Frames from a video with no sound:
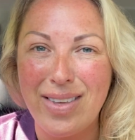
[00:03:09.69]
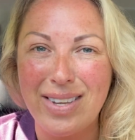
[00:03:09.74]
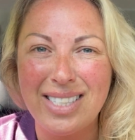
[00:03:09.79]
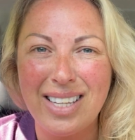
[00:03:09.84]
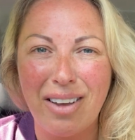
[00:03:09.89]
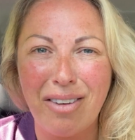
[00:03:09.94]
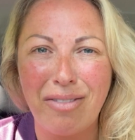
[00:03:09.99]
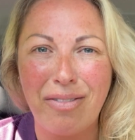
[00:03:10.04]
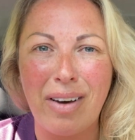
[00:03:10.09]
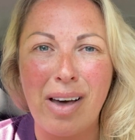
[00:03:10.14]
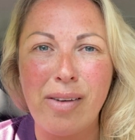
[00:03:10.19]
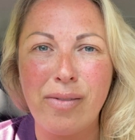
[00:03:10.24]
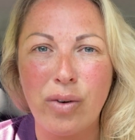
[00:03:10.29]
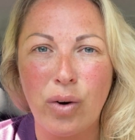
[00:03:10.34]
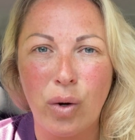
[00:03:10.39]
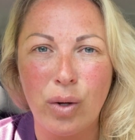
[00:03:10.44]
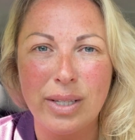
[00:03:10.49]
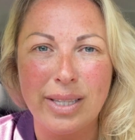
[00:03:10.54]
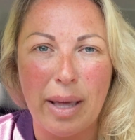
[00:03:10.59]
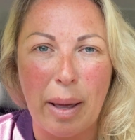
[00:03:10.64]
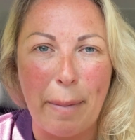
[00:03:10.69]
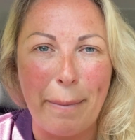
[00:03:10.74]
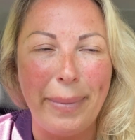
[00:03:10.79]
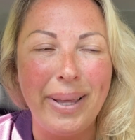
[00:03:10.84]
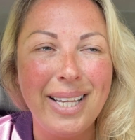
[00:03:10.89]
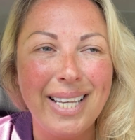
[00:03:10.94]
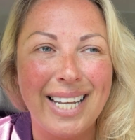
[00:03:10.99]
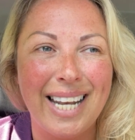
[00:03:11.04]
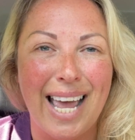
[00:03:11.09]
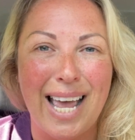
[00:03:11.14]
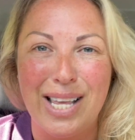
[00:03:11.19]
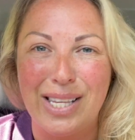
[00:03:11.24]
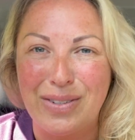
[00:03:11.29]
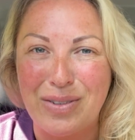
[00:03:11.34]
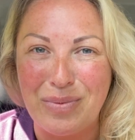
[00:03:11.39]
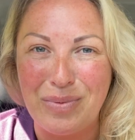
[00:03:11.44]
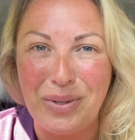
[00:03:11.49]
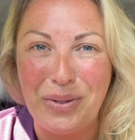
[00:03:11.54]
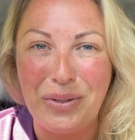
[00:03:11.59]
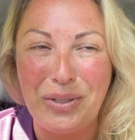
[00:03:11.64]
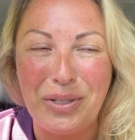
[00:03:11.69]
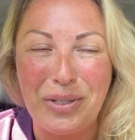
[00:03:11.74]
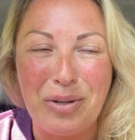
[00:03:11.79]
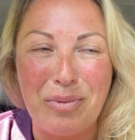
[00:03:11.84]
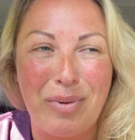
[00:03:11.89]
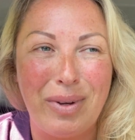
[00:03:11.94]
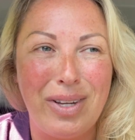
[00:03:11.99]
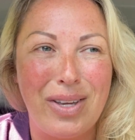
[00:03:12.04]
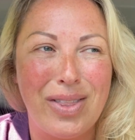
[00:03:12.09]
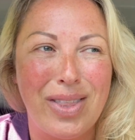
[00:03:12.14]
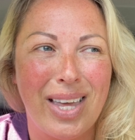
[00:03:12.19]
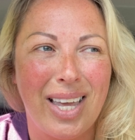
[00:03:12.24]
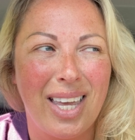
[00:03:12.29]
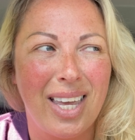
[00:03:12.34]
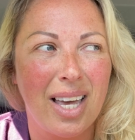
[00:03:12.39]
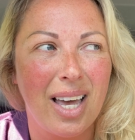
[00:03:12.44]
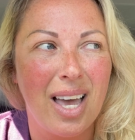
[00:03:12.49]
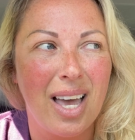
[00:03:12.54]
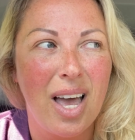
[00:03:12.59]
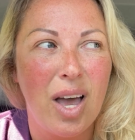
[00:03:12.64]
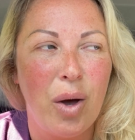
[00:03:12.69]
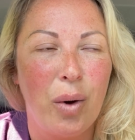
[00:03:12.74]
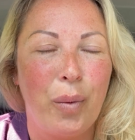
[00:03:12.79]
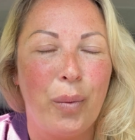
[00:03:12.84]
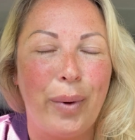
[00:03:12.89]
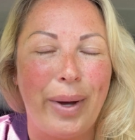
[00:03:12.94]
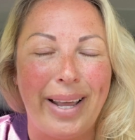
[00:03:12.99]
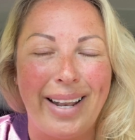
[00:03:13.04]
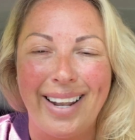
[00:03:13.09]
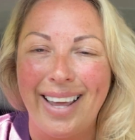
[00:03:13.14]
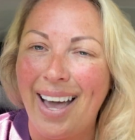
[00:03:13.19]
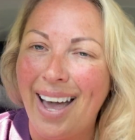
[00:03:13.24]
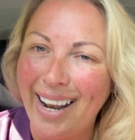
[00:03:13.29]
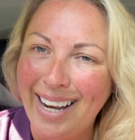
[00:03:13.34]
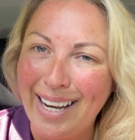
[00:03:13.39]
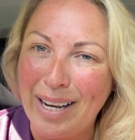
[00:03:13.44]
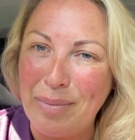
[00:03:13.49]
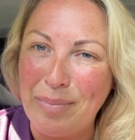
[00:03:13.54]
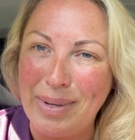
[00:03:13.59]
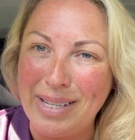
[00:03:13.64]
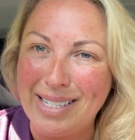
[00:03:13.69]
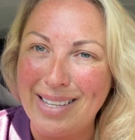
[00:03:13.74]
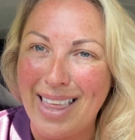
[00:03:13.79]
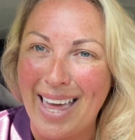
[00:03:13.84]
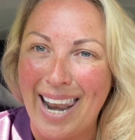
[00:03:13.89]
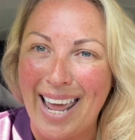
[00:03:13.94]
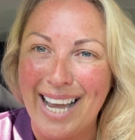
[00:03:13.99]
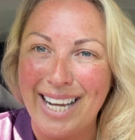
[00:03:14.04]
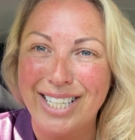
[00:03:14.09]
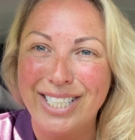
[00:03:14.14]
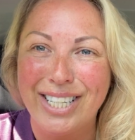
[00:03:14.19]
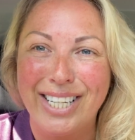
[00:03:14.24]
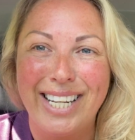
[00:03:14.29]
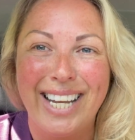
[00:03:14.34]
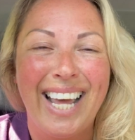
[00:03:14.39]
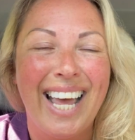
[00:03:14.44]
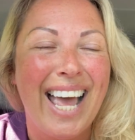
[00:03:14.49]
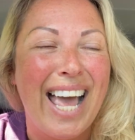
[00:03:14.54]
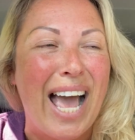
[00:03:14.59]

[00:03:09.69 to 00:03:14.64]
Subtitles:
There's like 5-year-olds that are millionaires from YouTube, and you think, wait, I need a piece of that action.